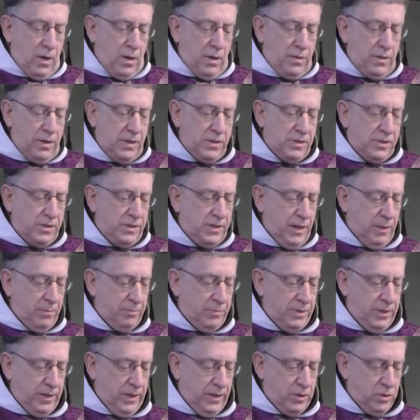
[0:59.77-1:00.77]
This
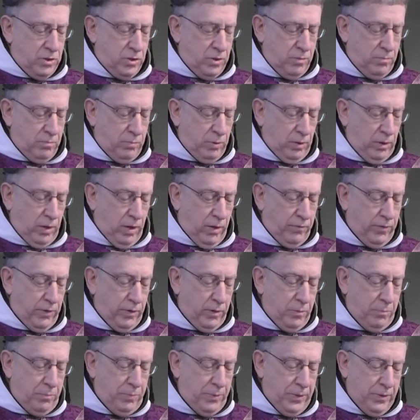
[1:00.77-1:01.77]
temptation,
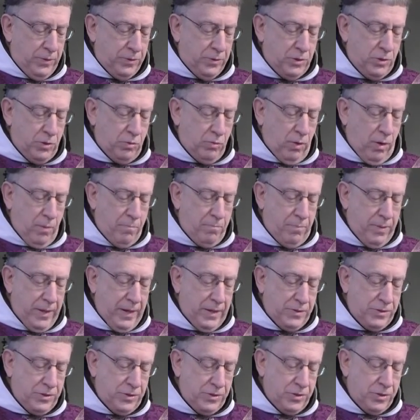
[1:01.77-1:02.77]
beloved, appeals to our
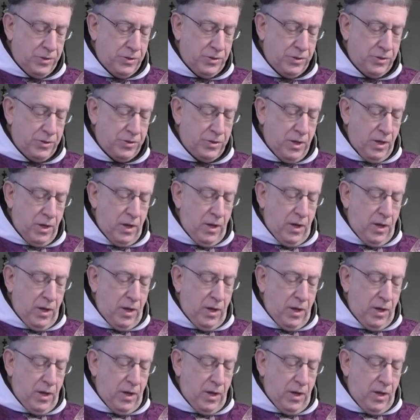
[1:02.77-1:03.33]
basis